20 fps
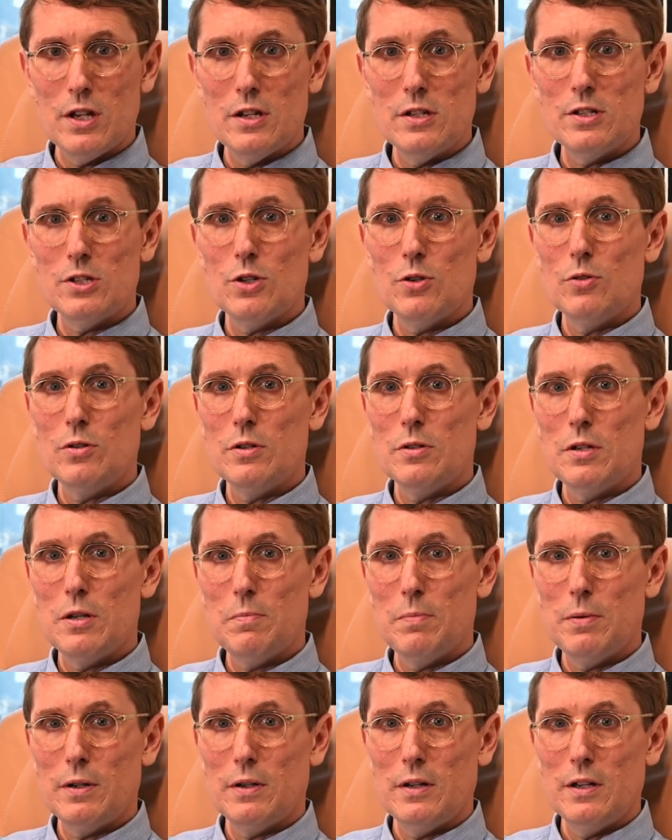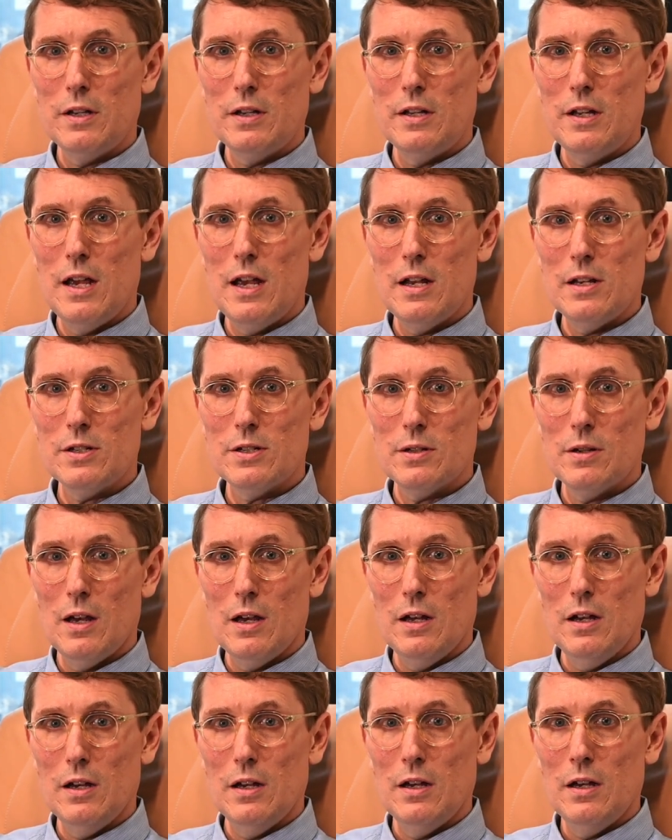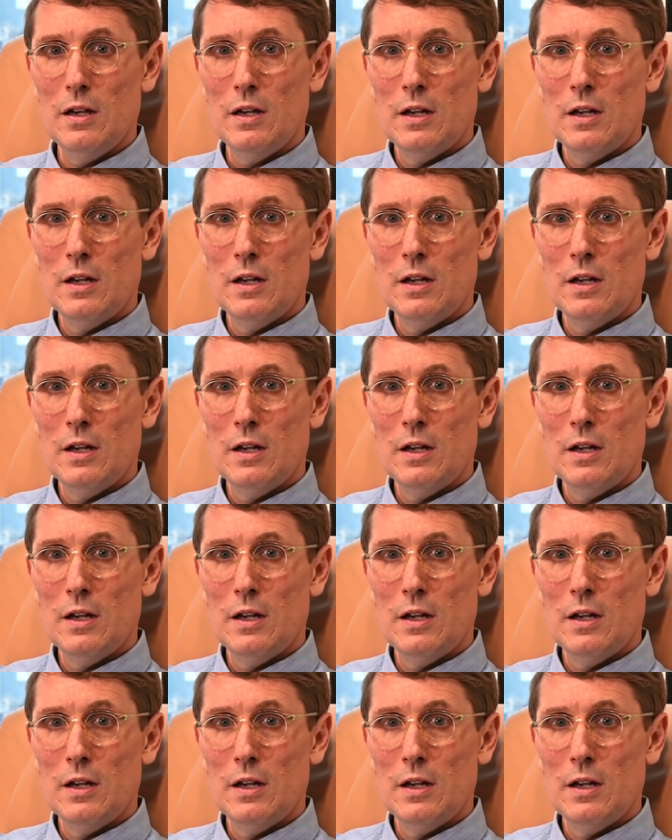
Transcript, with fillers: and so you typically get uh,